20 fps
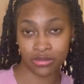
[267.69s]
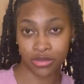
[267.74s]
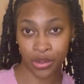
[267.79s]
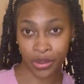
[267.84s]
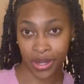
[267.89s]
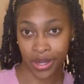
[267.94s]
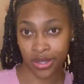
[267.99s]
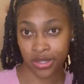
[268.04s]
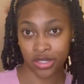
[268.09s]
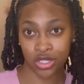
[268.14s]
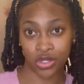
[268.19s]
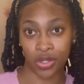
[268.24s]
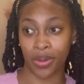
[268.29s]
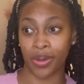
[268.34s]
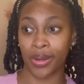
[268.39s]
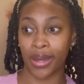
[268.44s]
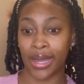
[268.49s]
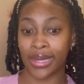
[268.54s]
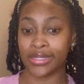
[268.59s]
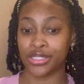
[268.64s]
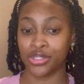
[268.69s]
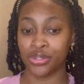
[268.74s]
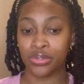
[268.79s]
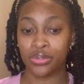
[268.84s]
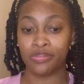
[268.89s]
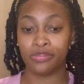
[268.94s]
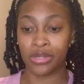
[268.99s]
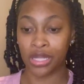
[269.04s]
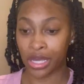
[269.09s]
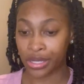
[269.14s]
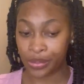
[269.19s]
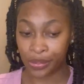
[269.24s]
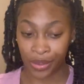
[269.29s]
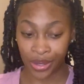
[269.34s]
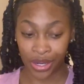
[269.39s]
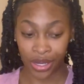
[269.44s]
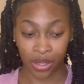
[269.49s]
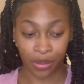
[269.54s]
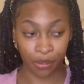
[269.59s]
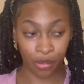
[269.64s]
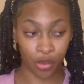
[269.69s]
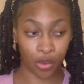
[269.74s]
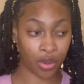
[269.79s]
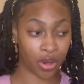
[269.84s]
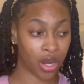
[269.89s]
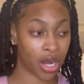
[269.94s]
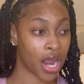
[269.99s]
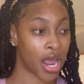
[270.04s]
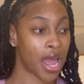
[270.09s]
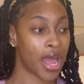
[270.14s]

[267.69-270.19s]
Okay, so I do blood work more.